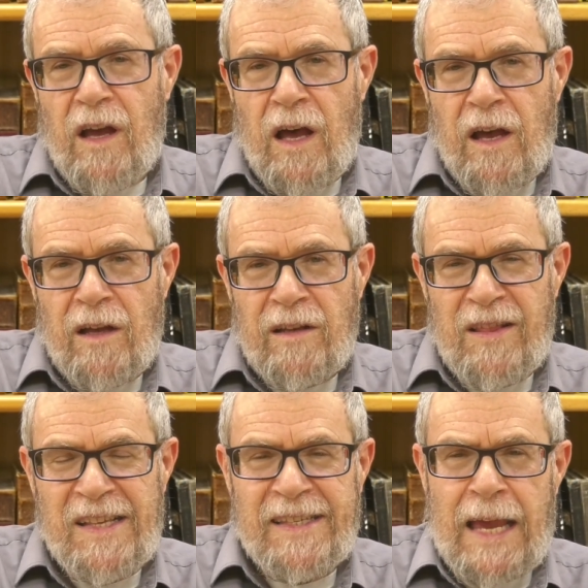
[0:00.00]
Now,
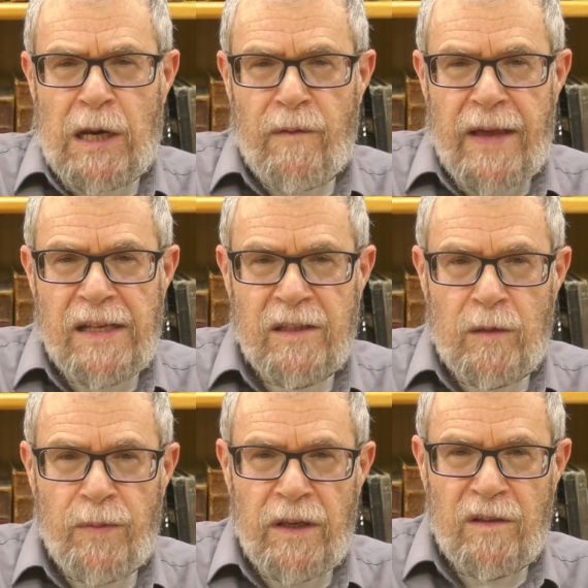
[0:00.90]
this sacrifice
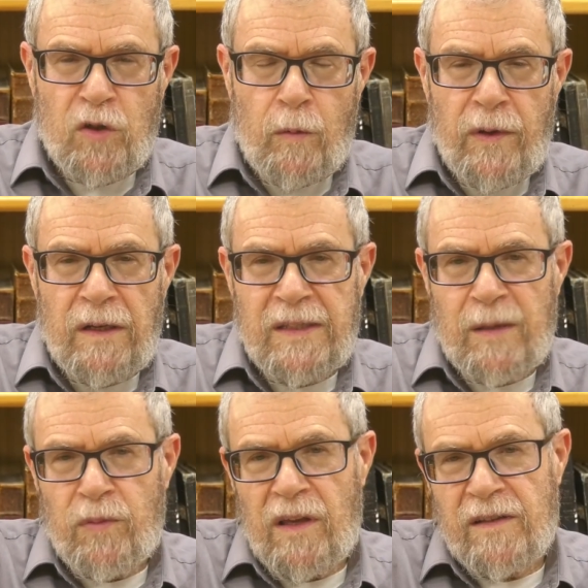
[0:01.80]
could be interpreted
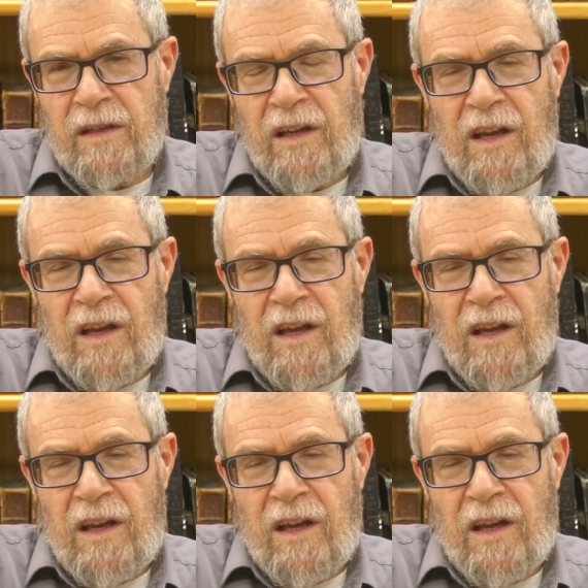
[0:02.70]
simply as